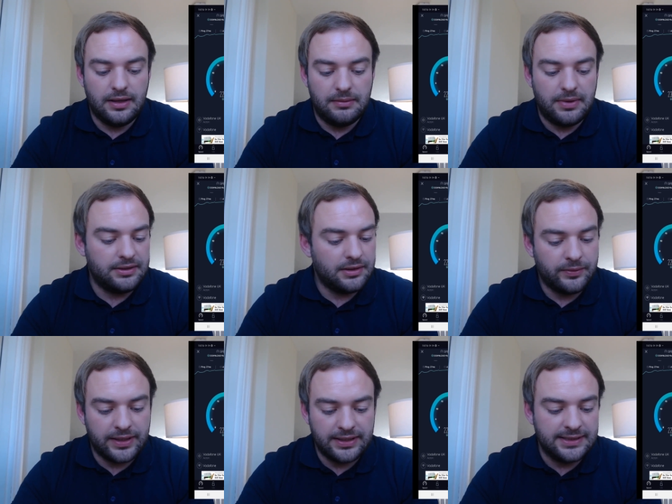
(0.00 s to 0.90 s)
I don't know
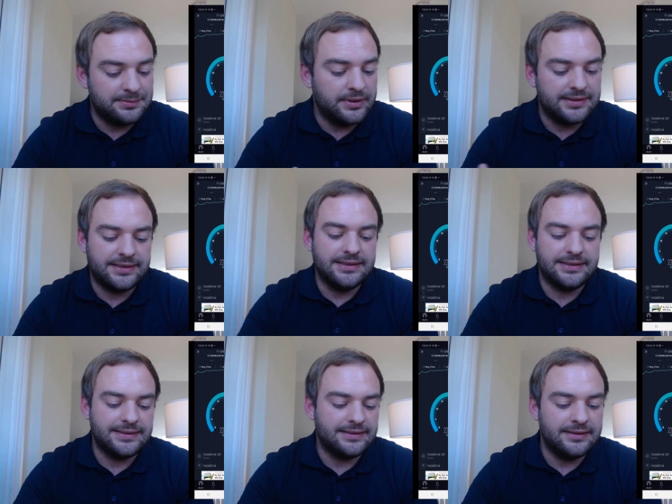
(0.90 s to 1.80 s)
why that is, but it's
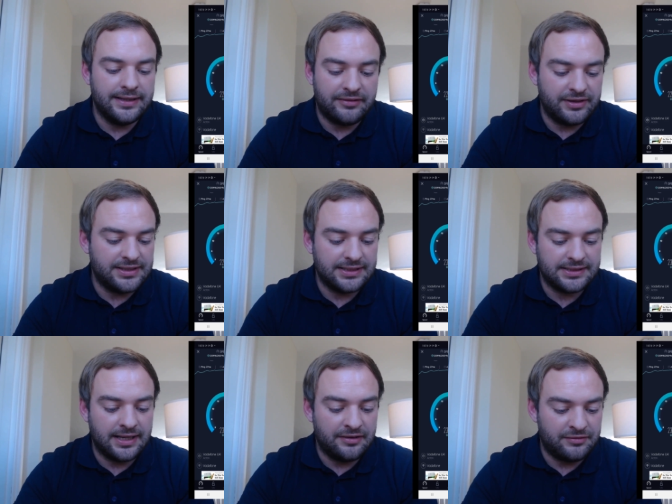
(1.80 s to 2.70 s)
consistent in every test
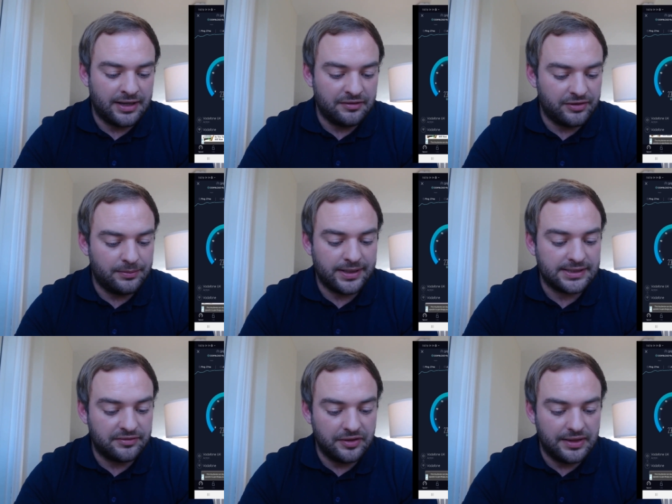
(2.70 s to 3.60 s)
that I've ran for the
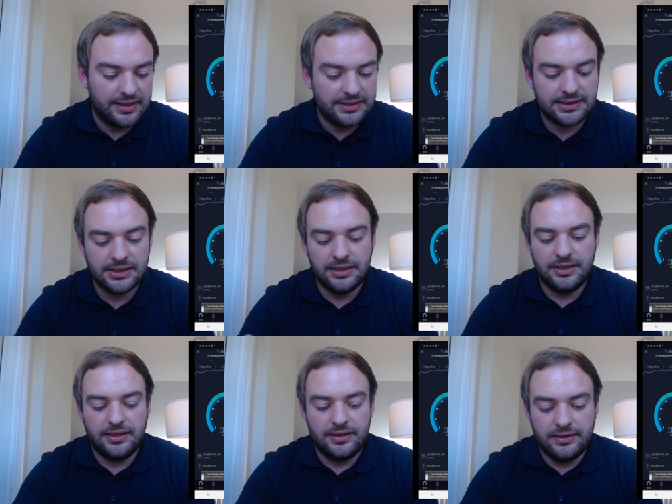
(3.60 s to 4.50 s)
past few days.
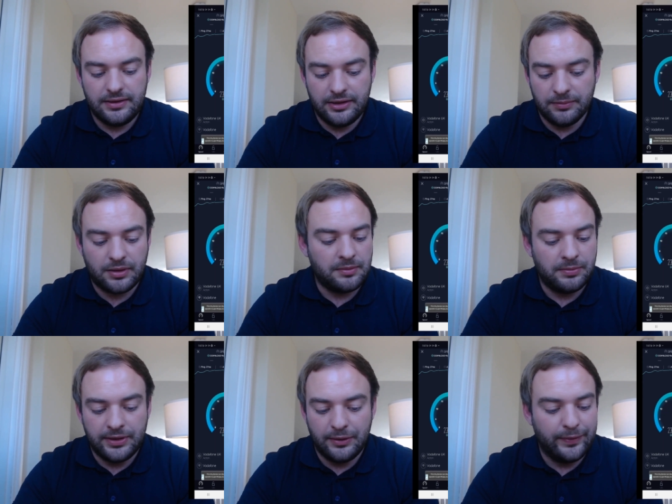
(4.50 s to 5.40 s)
You'll
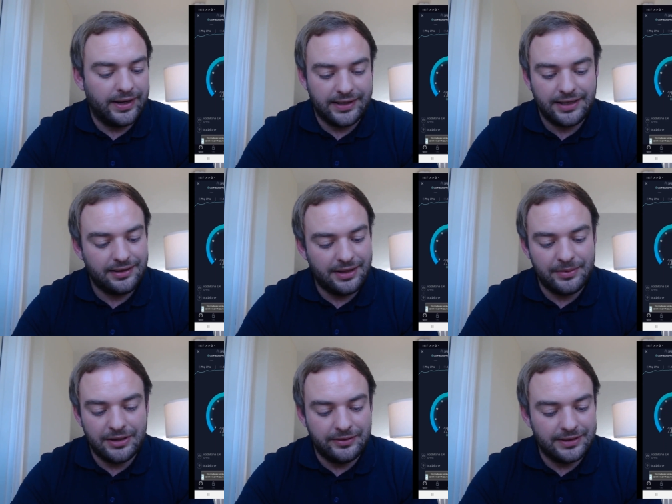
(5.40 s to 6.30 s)
probably know why. Let
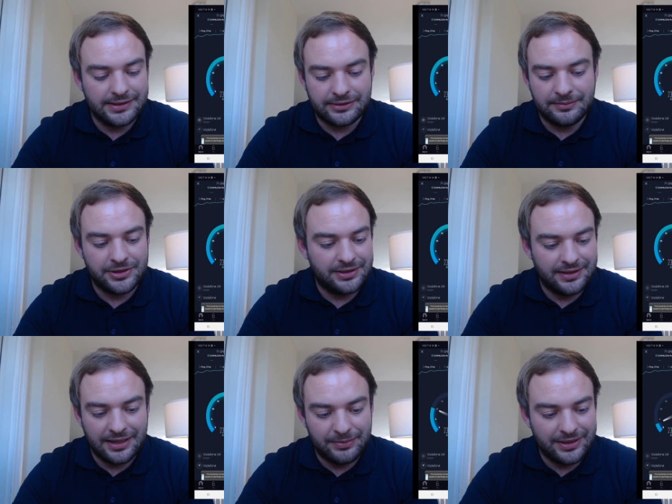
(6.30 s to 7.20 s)
me know in the description.
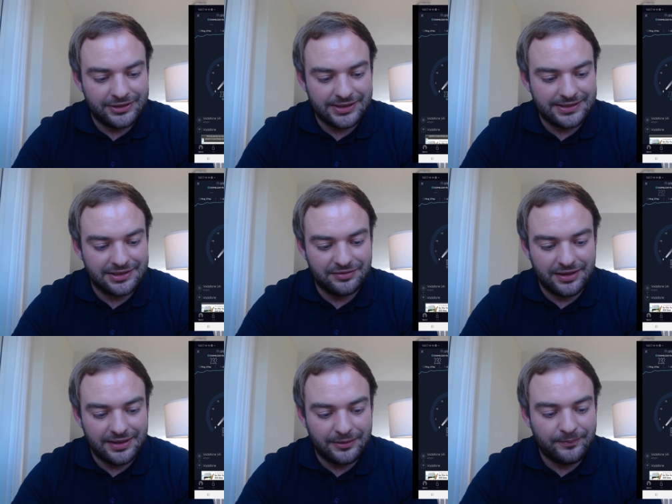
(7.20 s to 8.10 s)
I'd be interested to
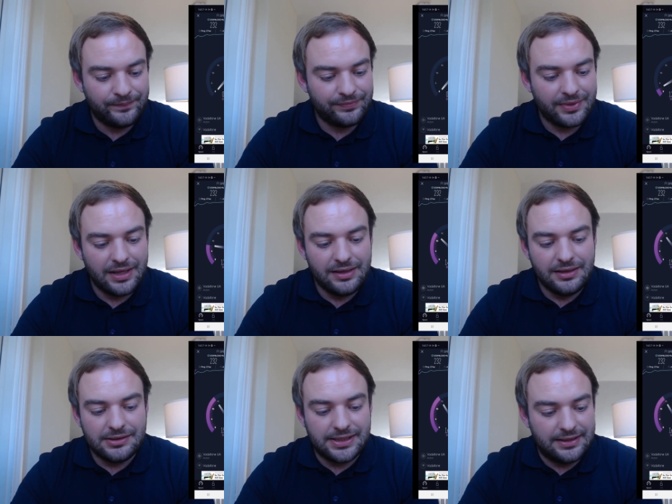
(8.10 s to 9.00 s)
find out.
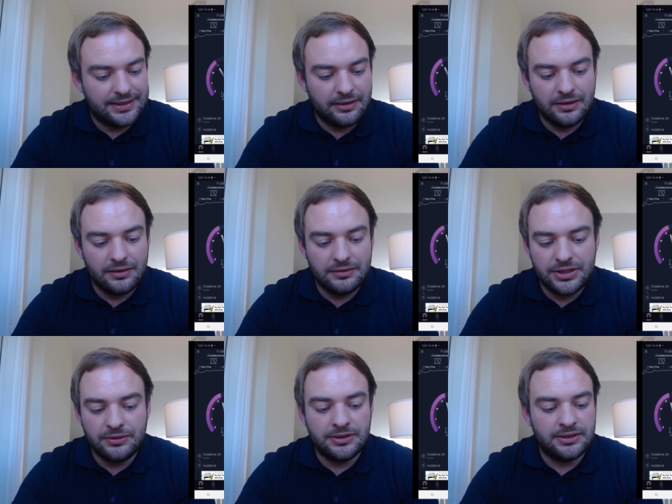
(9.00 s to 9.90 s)
So yeah, download
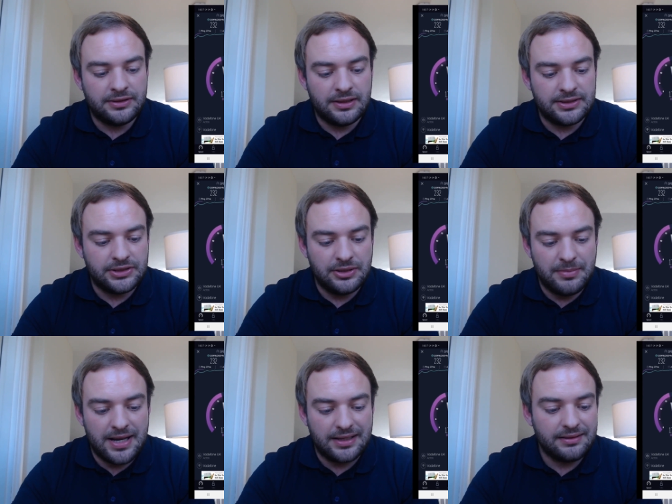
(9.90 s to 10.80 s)
232
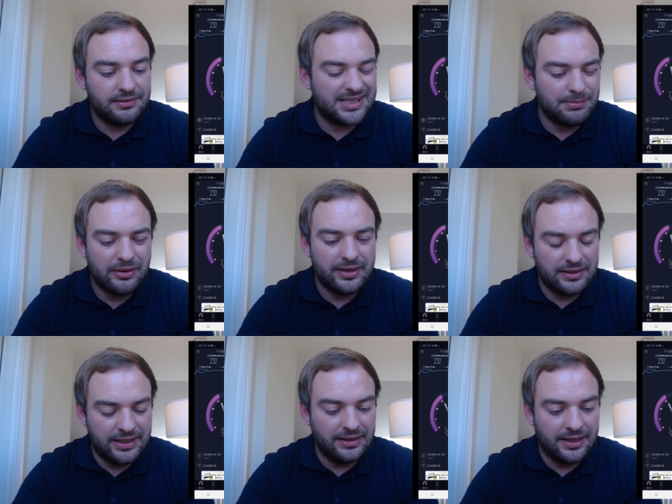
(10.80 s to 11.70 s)
meg. That's about
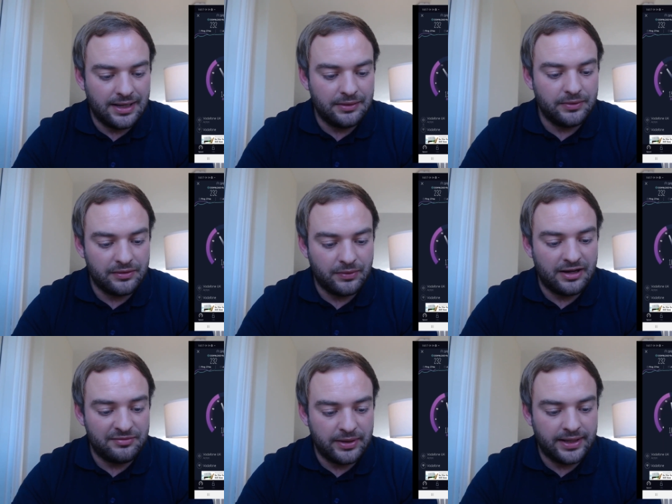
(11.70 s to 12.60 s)
in line with what
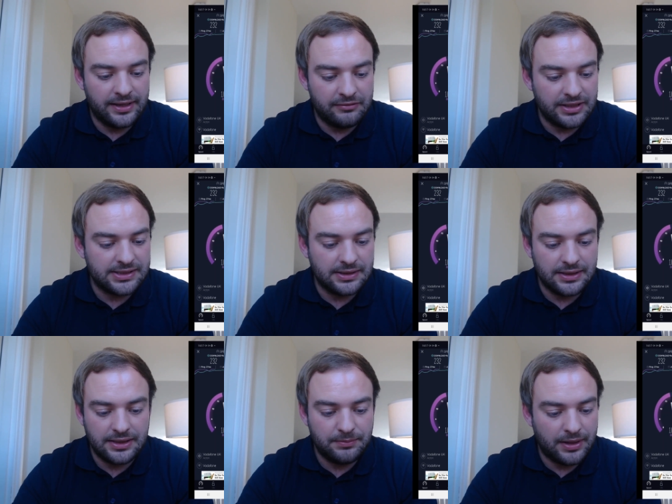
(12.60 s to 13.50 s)
I've been getting
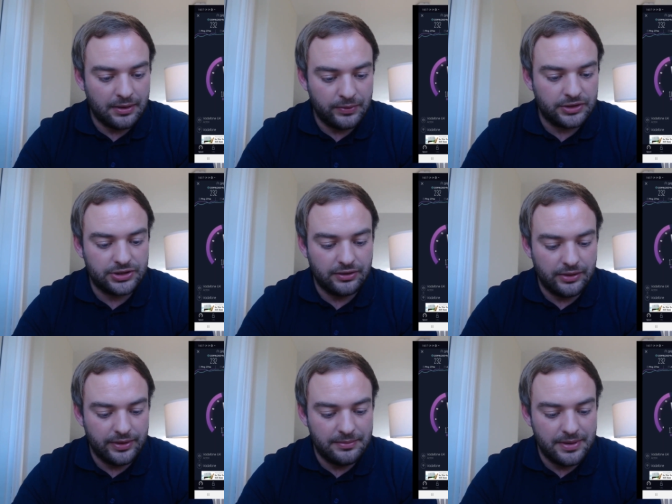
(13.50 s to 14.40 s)
recently, but I will show
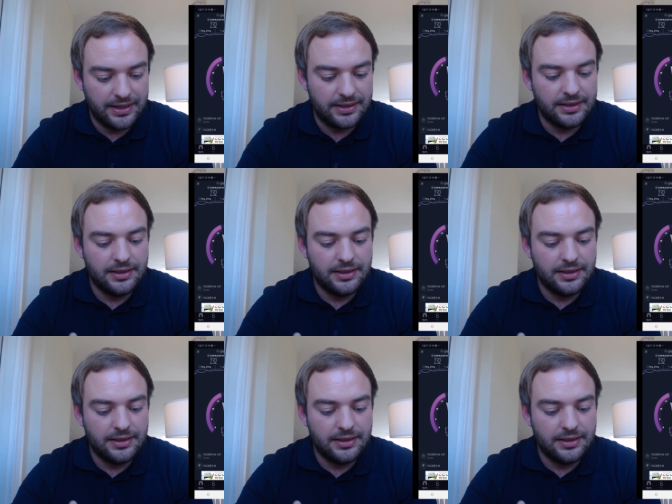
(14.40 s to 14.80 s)
you in a minute